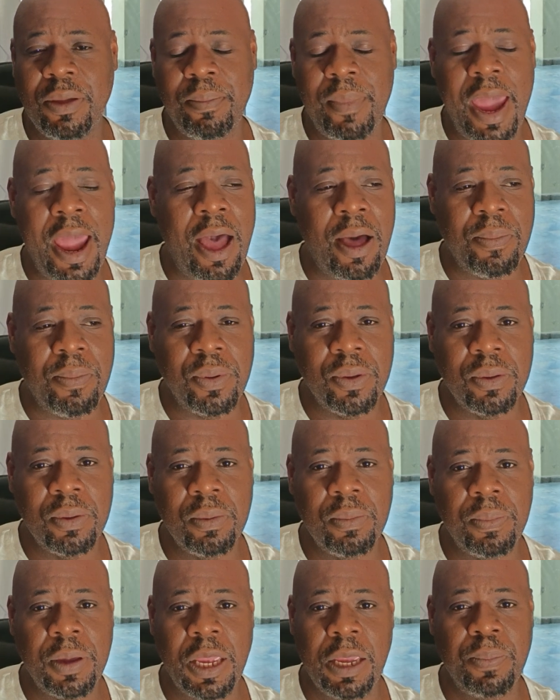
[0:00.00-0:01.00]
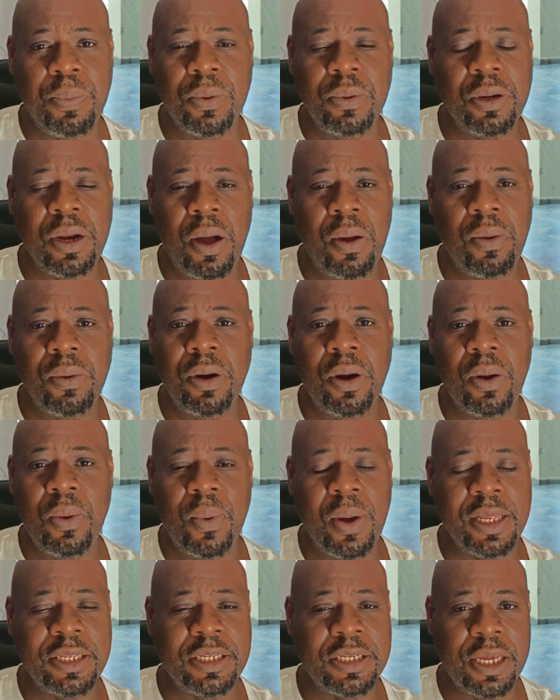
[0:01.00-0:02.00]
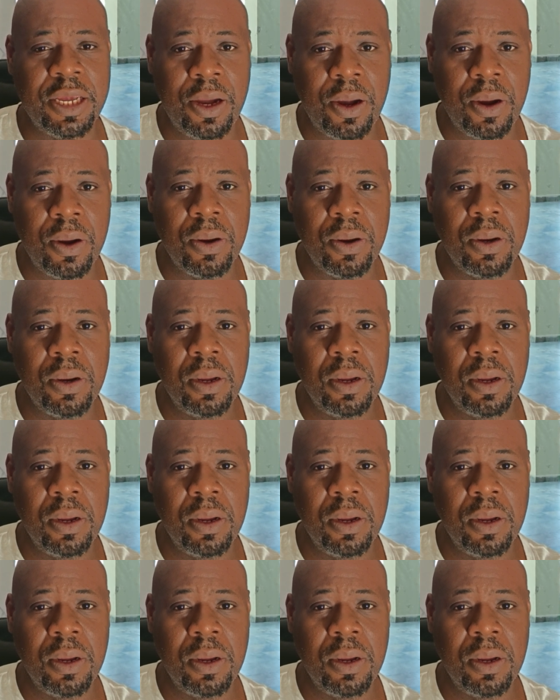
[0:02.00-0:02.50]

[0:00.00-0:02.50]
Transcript: map. People don't know what's here.